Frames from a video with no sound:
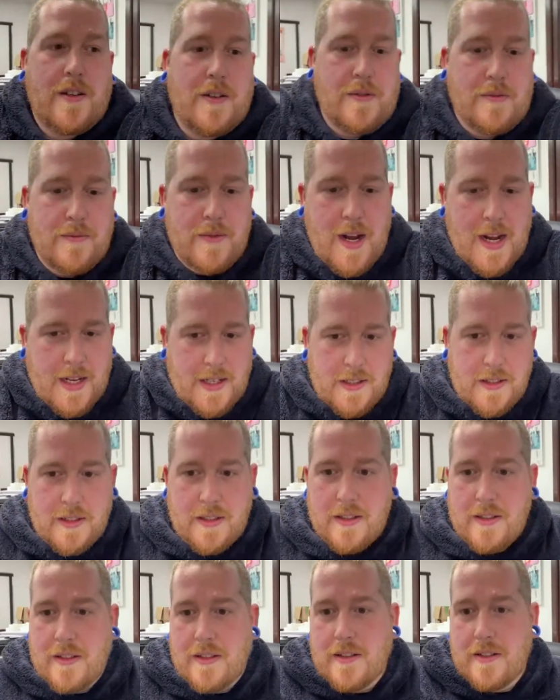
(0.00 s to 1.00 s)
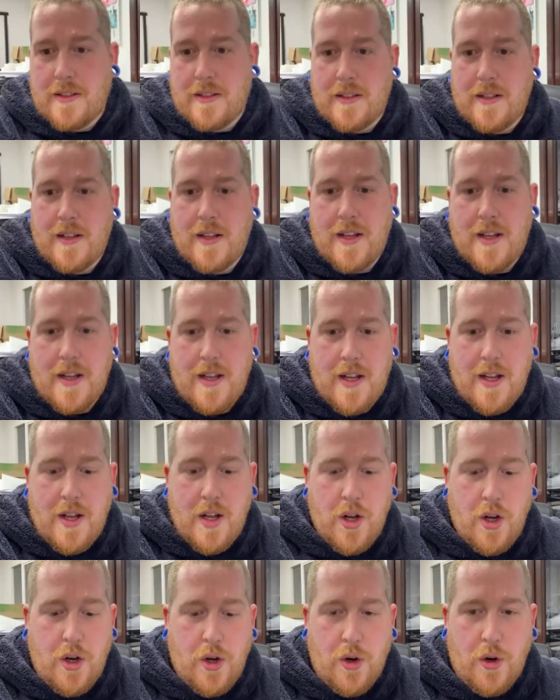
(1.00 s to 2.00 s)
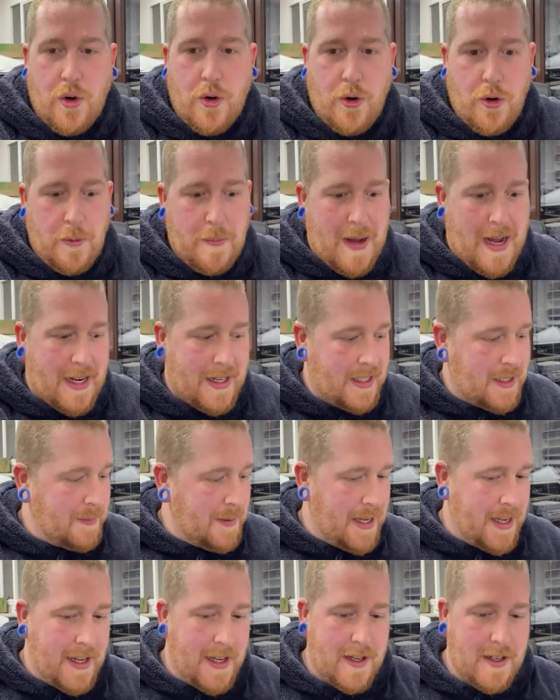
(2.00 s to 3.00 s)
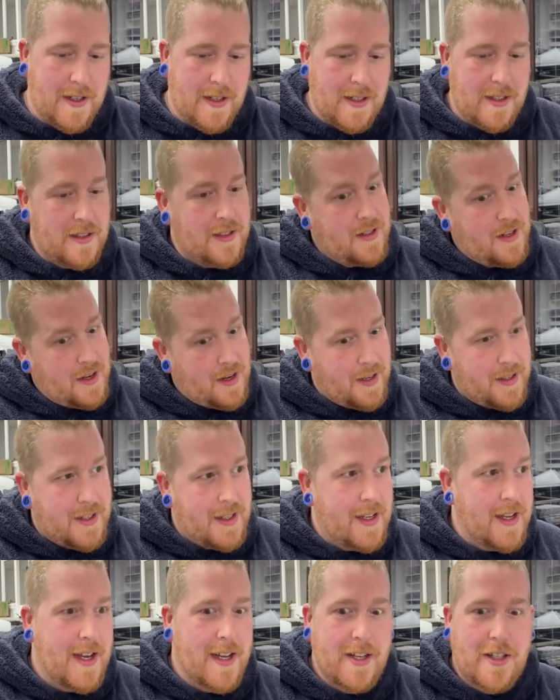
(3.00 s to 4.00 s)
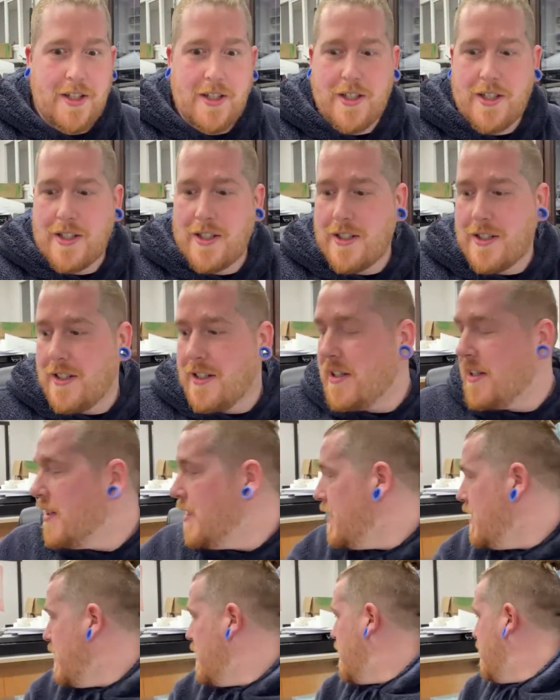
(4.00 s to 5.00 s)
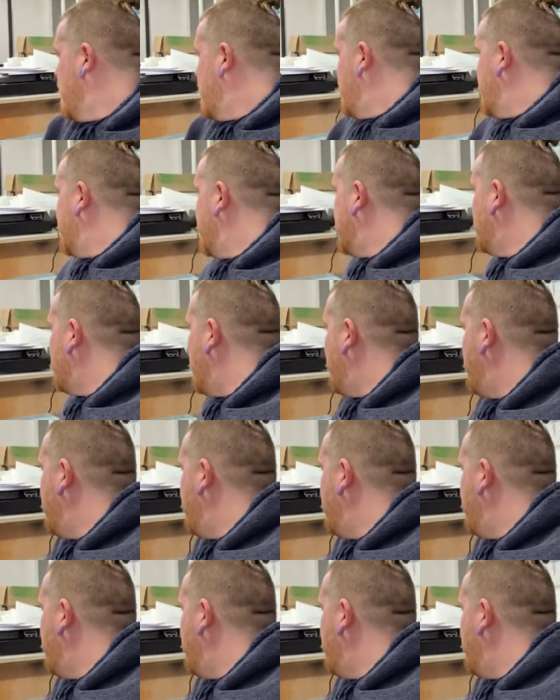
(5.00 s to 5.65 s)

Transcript: right. All back to being tidy-ish. Need my